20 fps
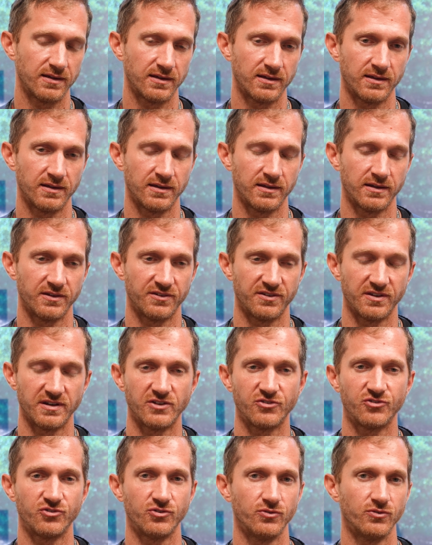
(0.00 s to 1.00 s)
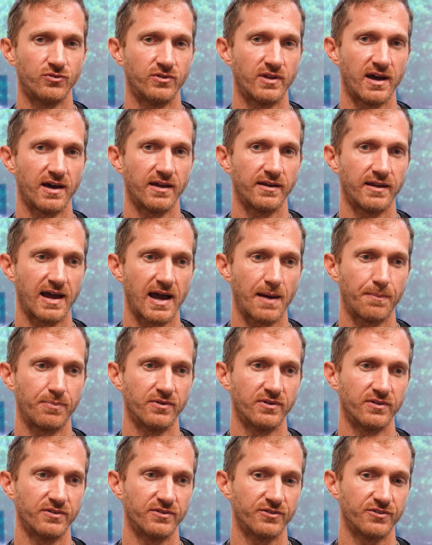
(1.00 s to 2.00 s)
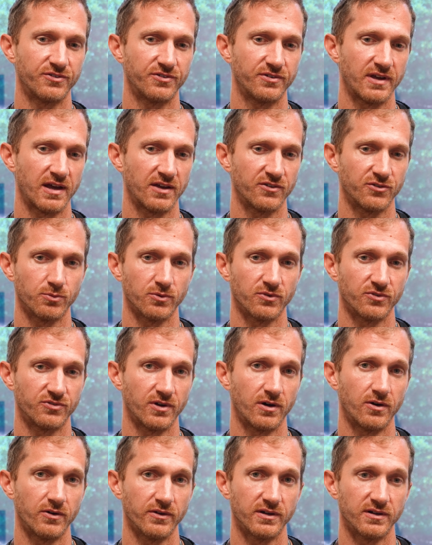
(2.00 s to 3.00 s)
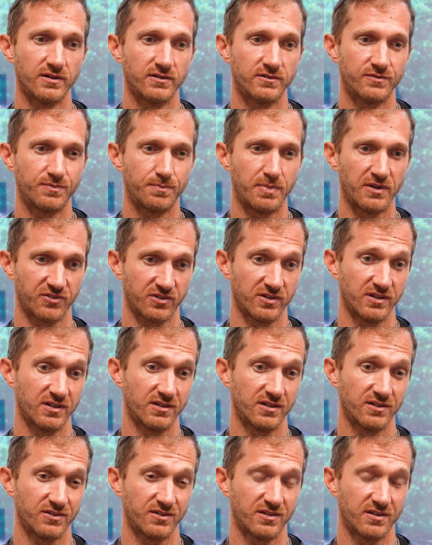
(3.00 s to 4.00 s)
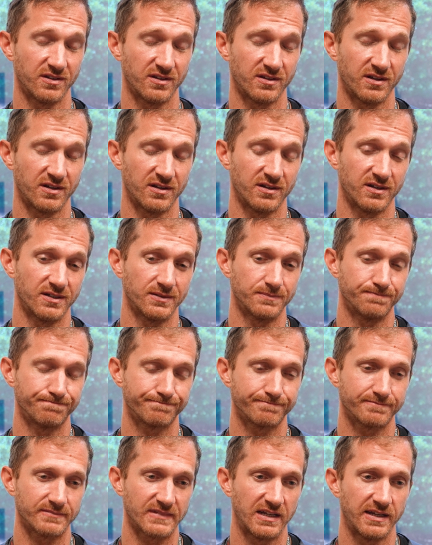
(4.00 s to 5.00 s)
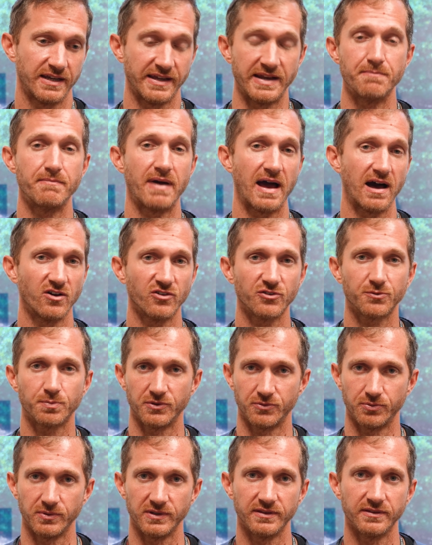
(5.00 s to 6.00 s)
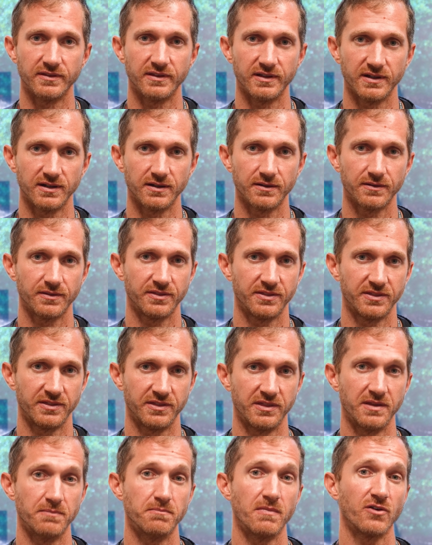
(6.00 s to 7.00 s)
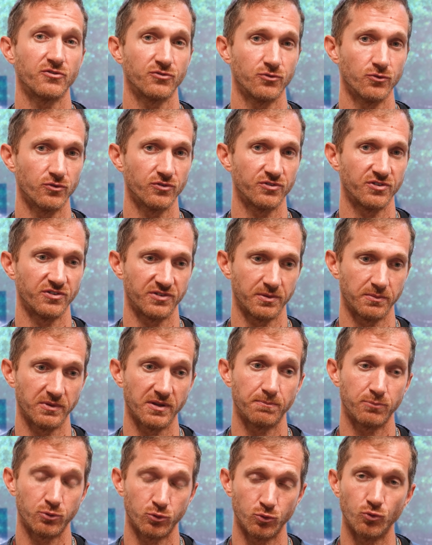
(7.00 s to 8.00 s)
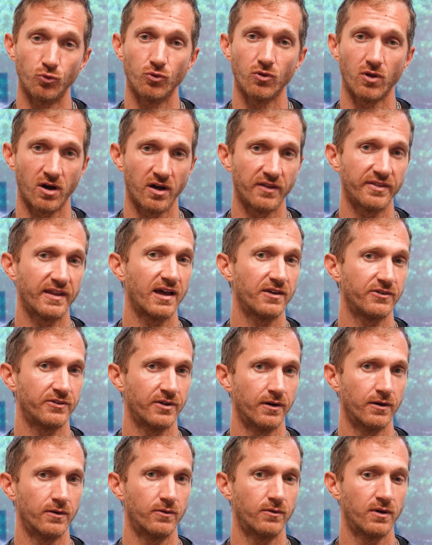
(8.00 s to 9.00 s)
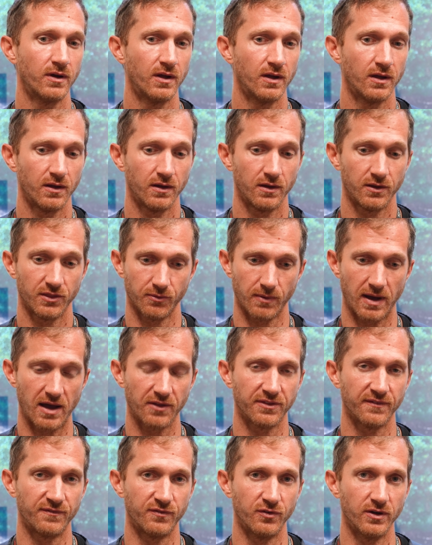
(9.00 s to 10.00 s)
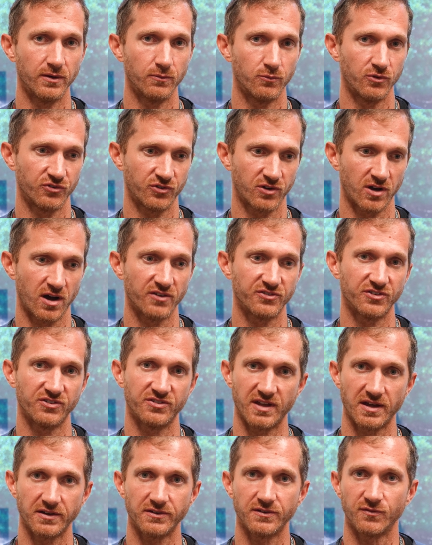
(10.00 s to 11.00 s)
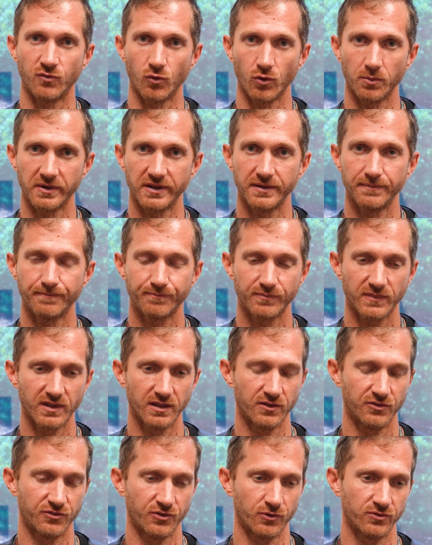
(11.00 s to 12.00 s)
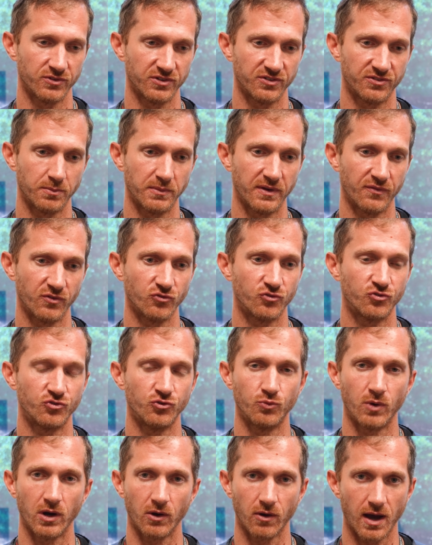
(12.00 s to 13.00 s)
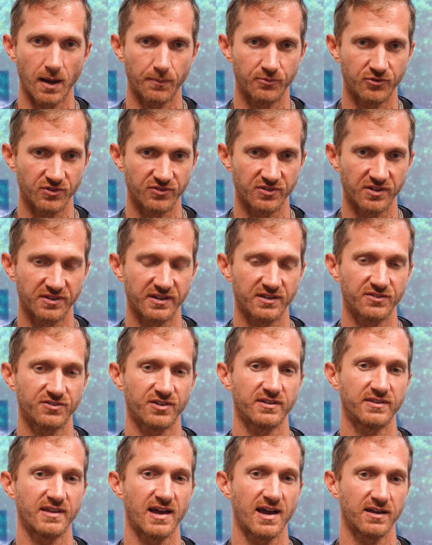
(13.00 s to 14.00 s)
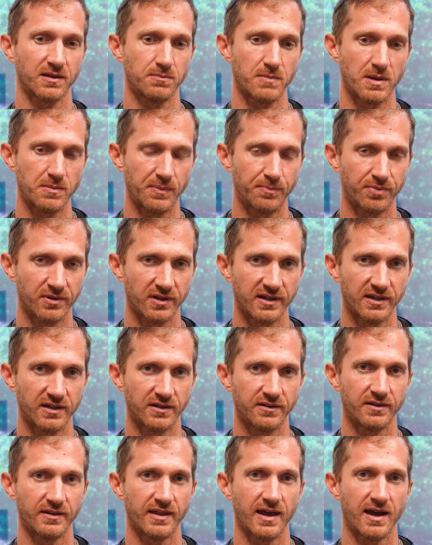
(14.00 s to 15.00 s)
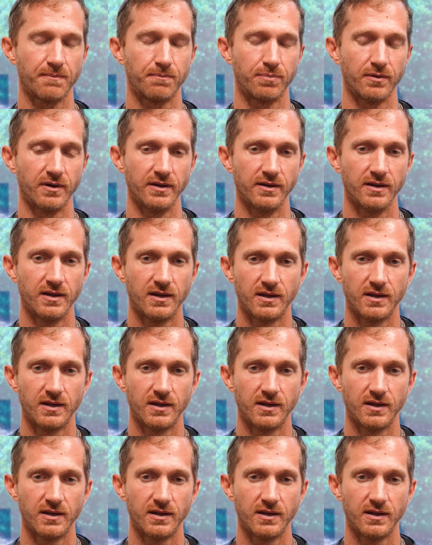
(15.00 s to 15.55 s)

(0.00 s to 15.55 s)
It is an issue that happens as a result of basically an imbalance between the muscles and some of the pull on that toe throughout the foot, which causes that deformity. Certainly some different shoe wear options and things like that can maybe play into that, but